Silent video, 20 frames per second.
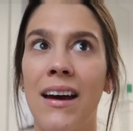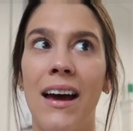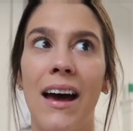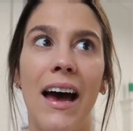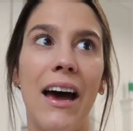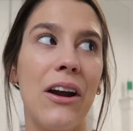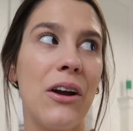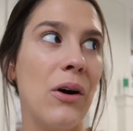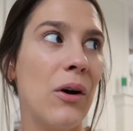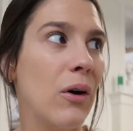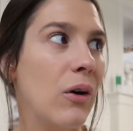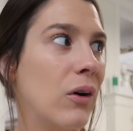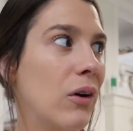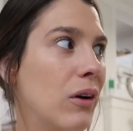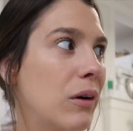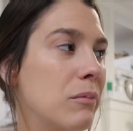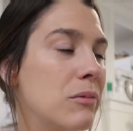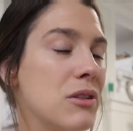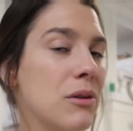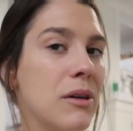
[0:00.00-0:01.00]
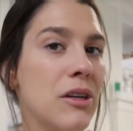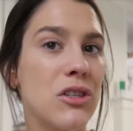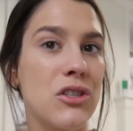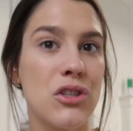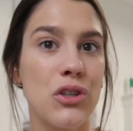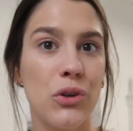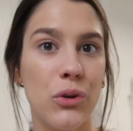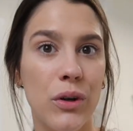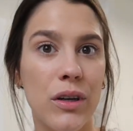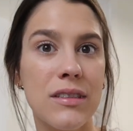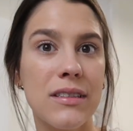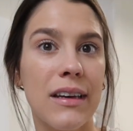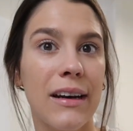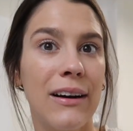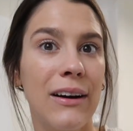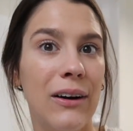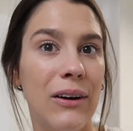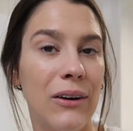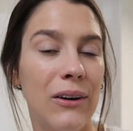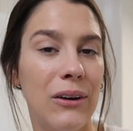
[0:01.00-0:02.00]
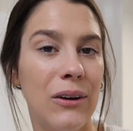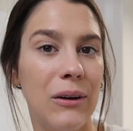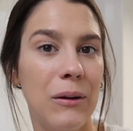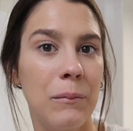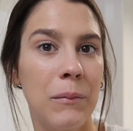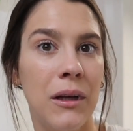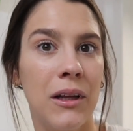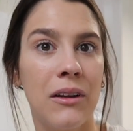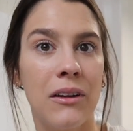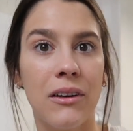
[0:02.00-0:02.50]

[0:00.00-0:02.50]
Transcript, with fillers: at home, doing chores at home,